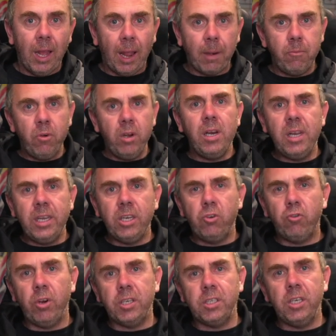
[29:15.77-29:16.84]
I'm really
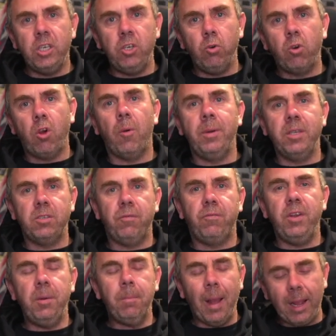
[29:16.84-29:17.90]
interested in your comments and
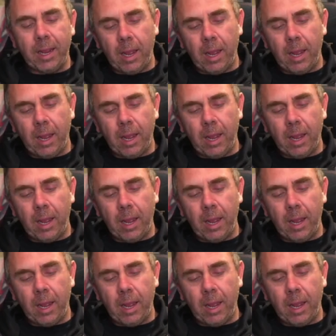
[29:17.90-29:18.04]
feedback